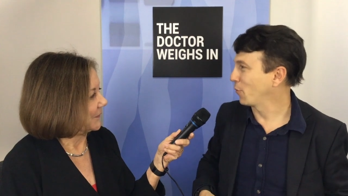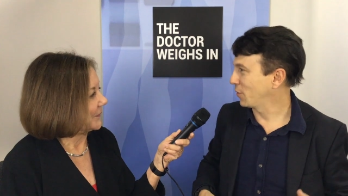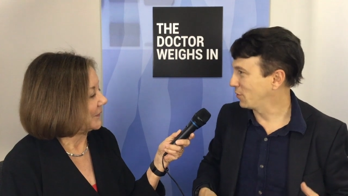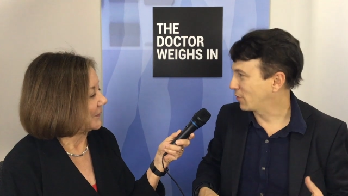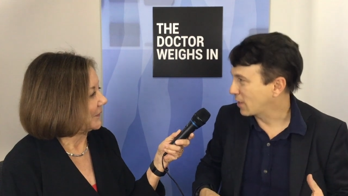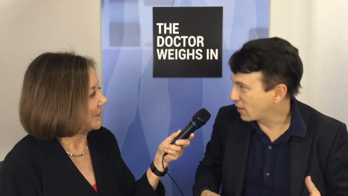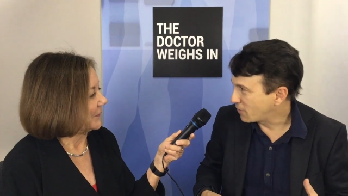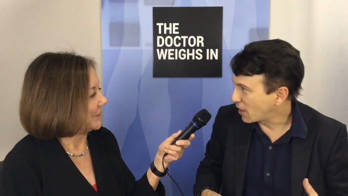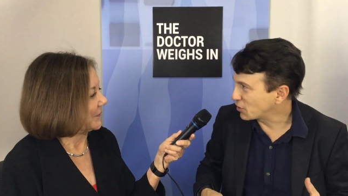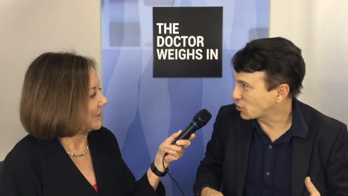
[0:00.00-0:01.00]
Speaker 1: when you're kind of
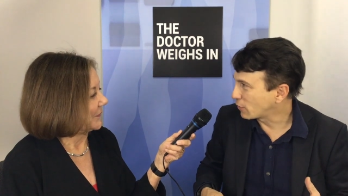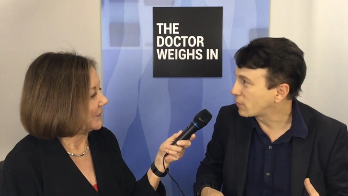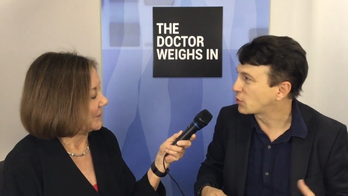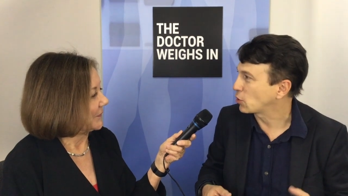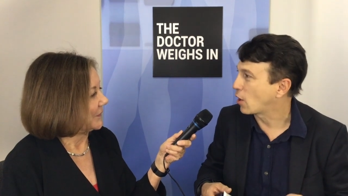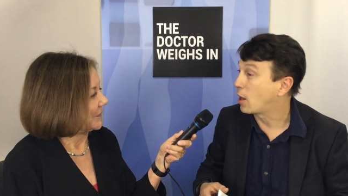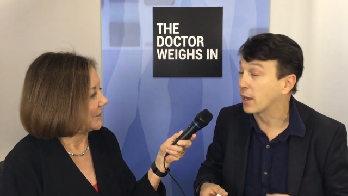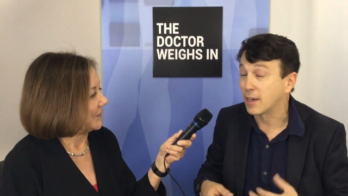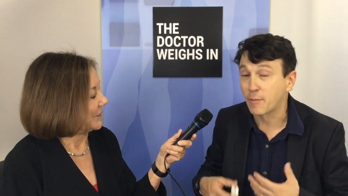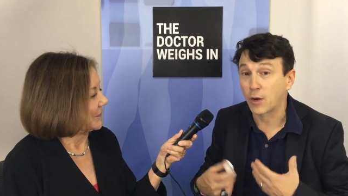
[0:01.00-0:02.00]
hunched over for too
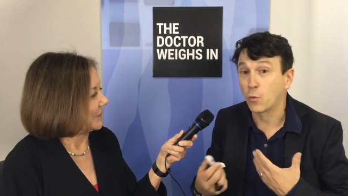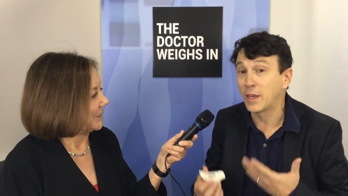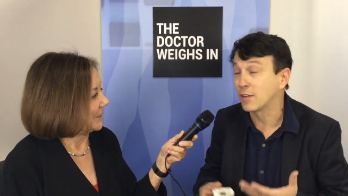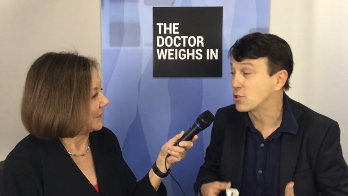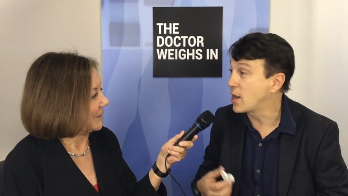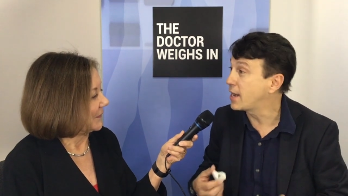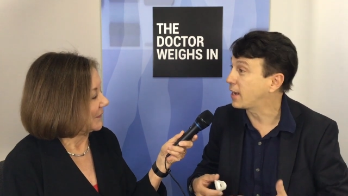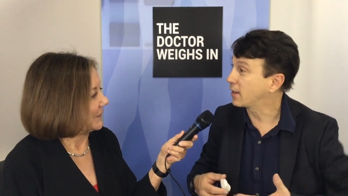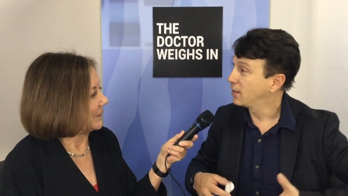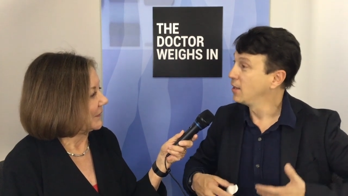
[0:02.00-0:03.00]
long. And in about a week of
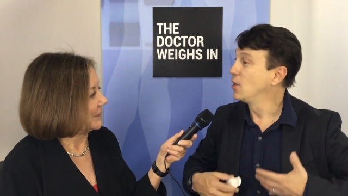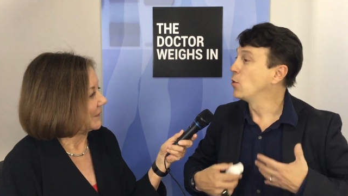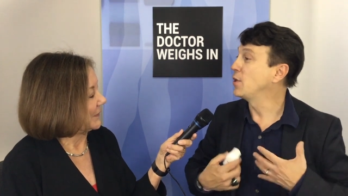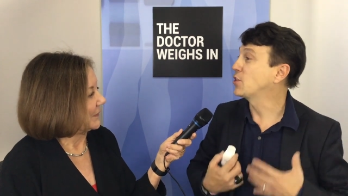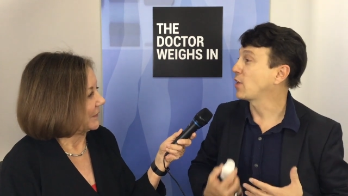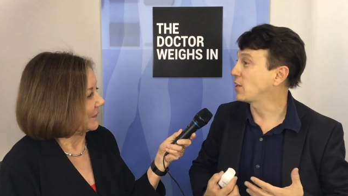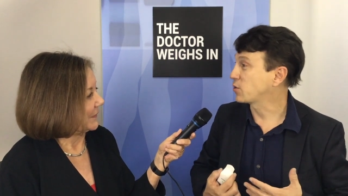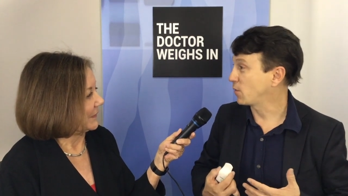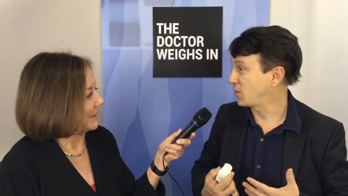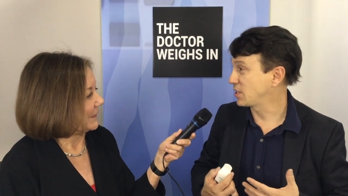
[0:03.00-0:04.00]
training, retrains
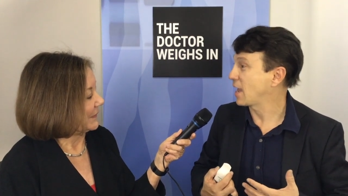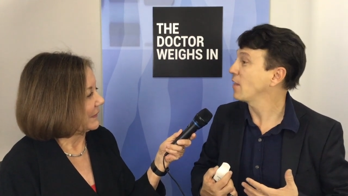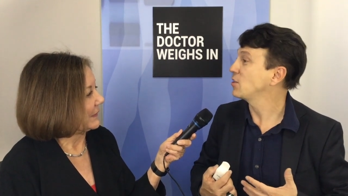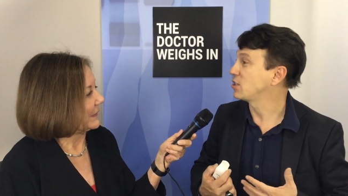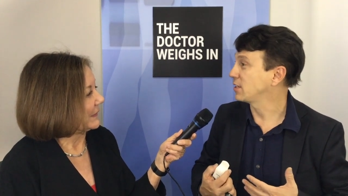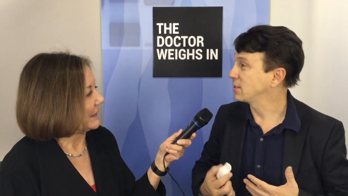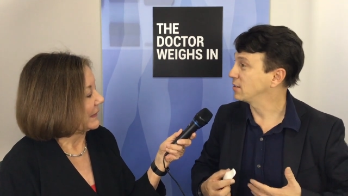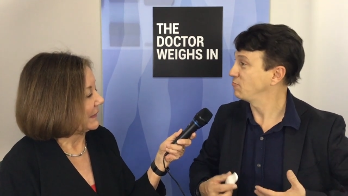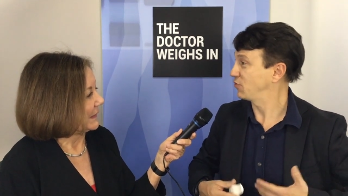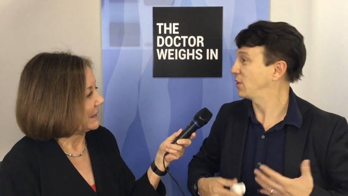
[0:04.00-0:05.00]
your physiology
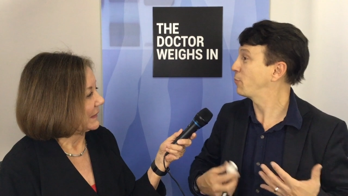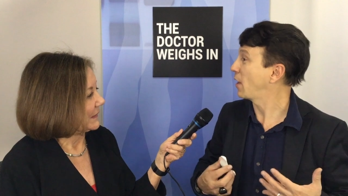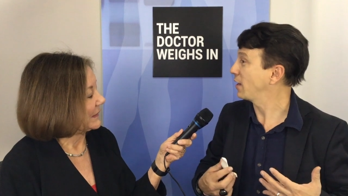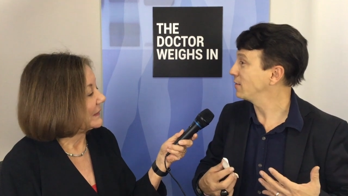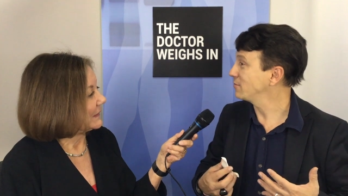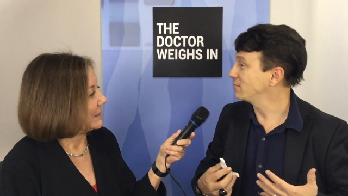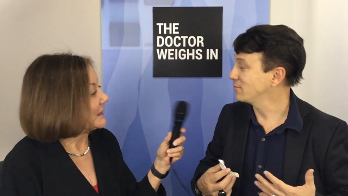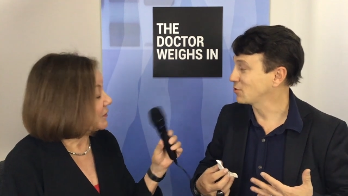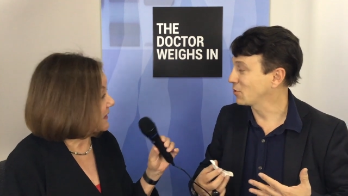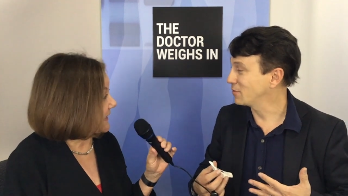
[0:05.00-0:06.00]
to sit upright.
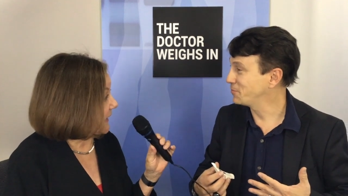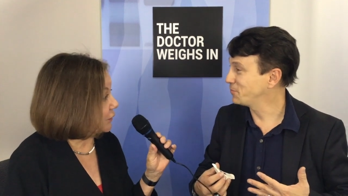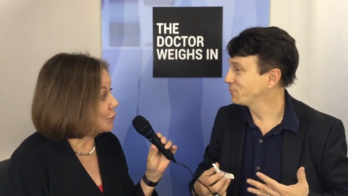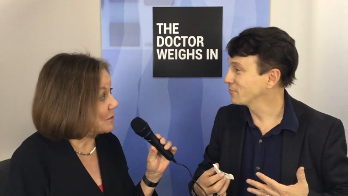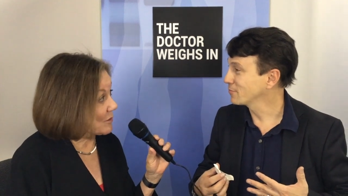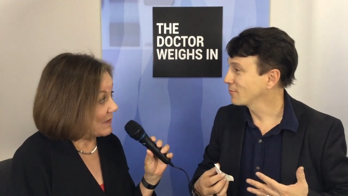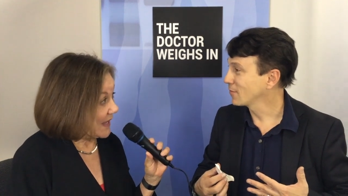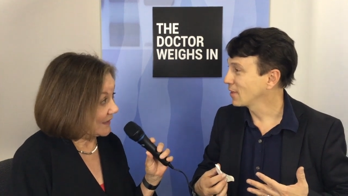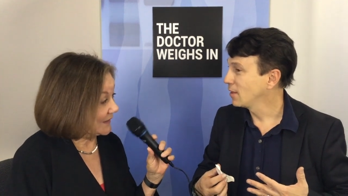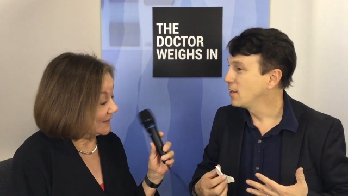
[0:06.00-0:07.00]
Speaker 2: So it's like Lumo
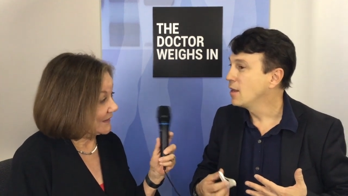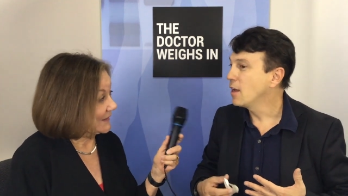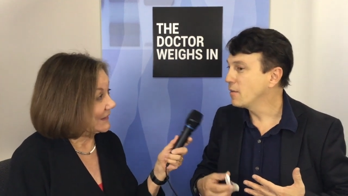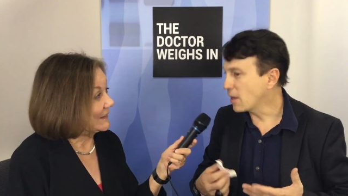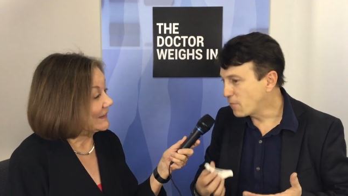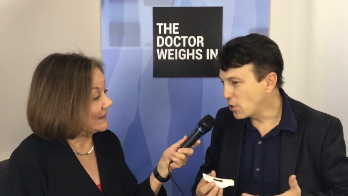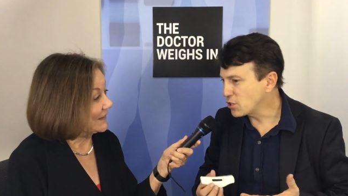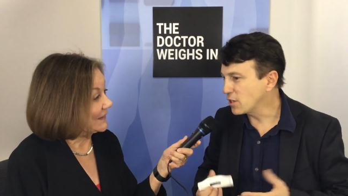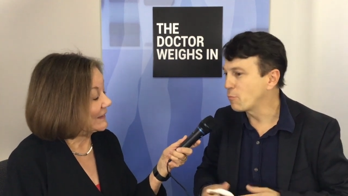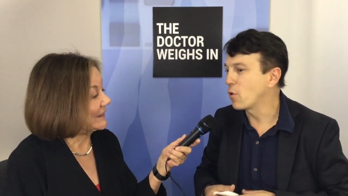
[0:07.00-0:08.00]
back. A,
Speaker 1: a
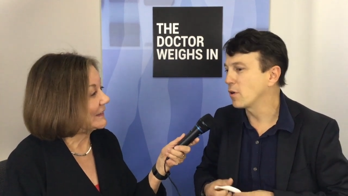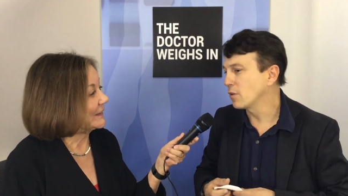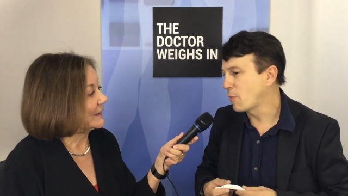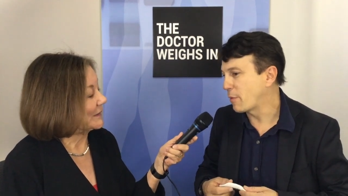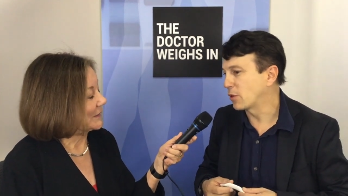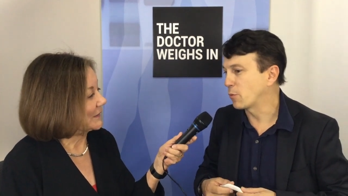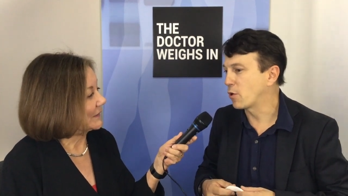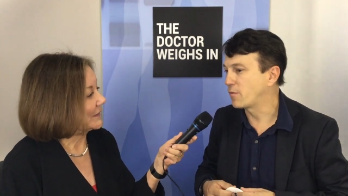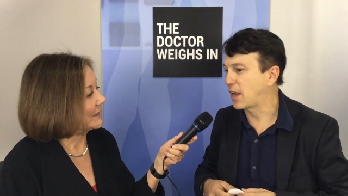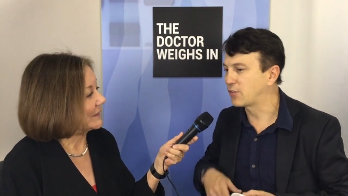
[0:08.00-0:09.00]
version of more, maybe a little
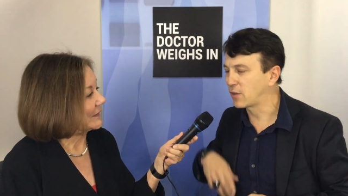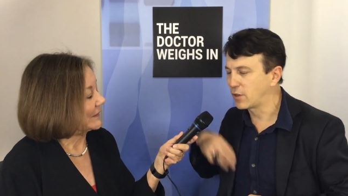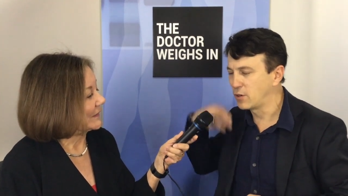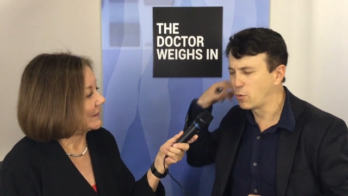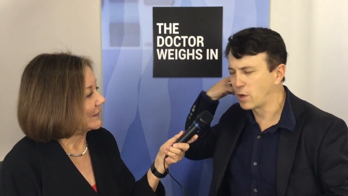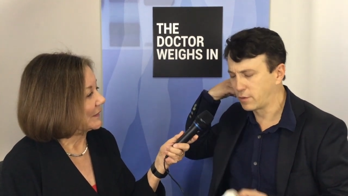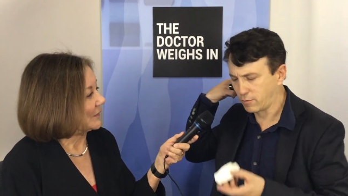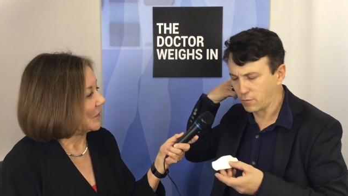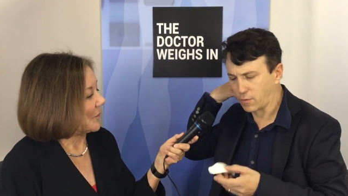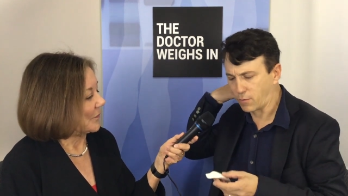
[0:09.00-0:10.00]
more advanced. We have a new one
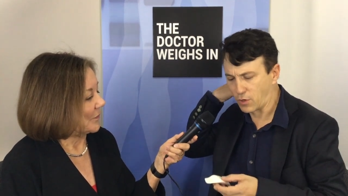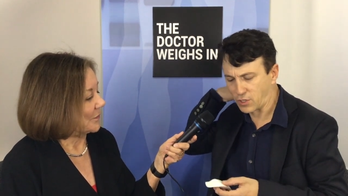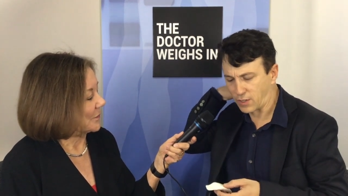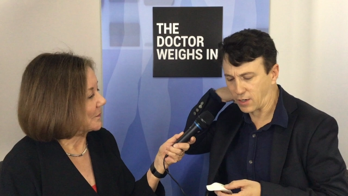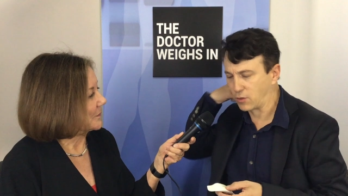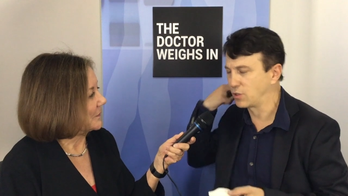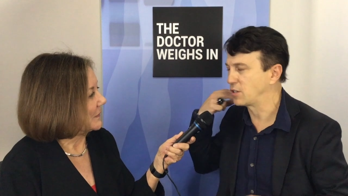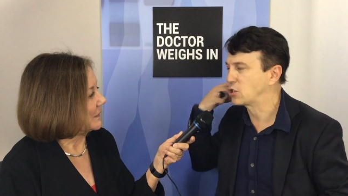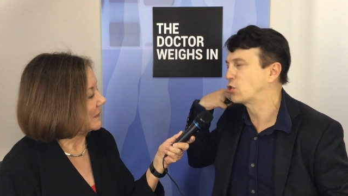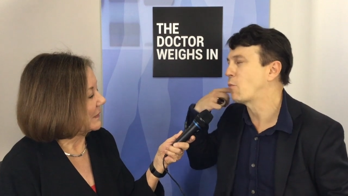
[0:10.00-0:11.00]
version that goes,
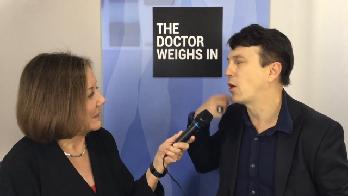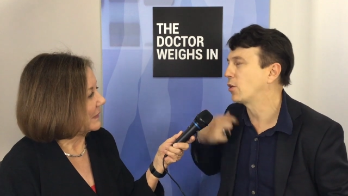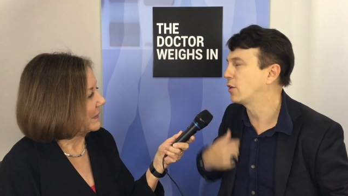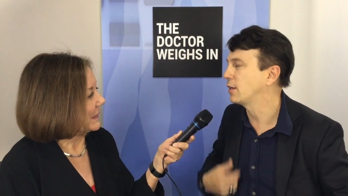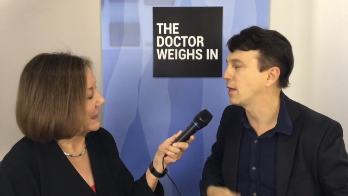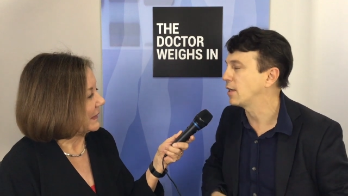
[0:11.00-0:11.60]
it's smaller and,